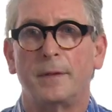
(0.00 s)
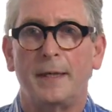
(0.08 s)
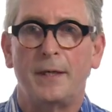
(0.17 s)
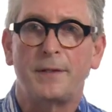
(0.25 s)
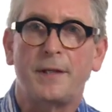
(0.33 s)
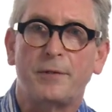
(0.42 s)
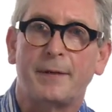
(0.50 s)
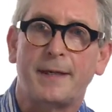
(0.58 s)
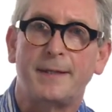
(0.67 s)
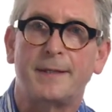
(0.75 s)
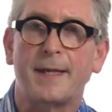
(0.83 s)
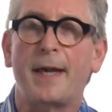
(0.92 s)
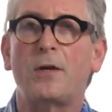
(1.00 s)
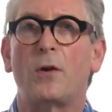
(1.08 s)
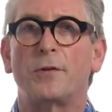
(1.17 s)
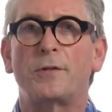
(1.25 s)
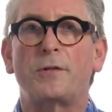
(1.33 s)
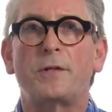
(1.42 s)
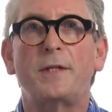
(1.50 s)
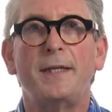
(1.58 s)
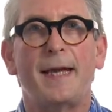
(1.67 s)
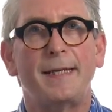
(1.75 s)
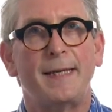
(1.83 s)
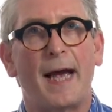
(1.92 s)
In the citric acid cycle, the
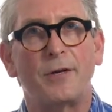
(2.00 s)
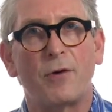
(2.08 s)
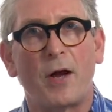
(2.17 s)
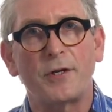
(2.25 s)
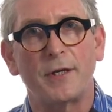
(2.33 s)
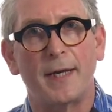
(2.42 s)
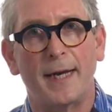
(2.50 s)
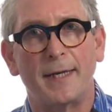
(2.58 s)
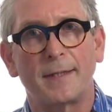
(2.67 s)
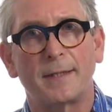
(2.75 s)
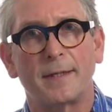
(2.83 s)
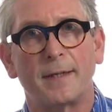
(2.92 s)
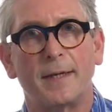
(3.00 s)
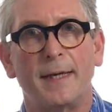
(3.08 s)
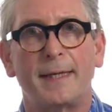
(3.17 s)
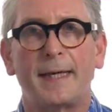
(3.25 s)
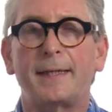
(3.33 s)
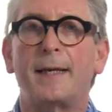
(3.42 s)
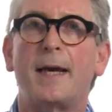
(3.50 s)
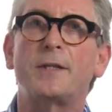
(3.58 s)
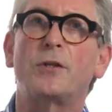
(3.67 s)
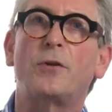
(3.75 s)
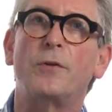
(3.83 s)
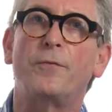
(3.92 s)
succinate dehydrogenase catalyzes
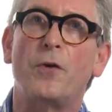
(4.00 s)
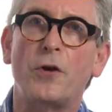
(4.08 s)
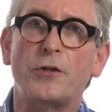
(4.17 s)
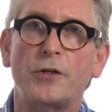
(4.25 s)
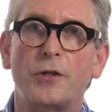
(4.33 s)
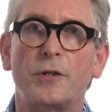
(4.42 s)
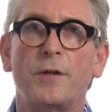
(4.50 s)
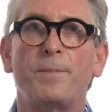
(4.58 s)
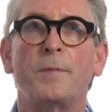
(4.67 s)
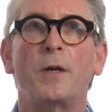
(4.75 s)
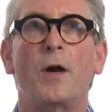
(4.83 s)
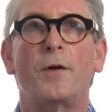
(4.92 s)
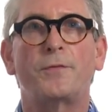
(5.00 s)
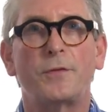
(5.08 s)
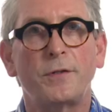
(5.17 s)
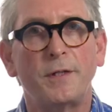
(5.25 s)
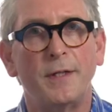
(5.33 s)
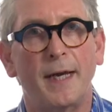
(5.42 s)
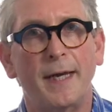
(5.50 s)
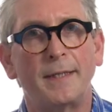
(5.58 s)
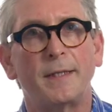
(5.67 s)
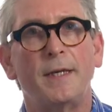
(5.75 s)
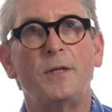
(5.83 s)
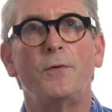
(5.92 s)
the conversion of succinate
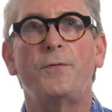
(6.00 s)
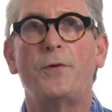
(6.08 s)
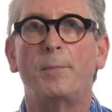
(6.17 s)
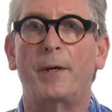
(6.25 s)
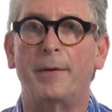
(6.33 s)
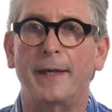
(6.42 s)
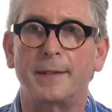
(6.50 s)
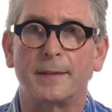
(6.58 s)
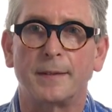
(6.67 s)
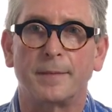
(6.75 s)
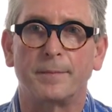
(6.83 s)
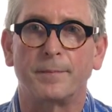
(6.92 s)
into fumarate.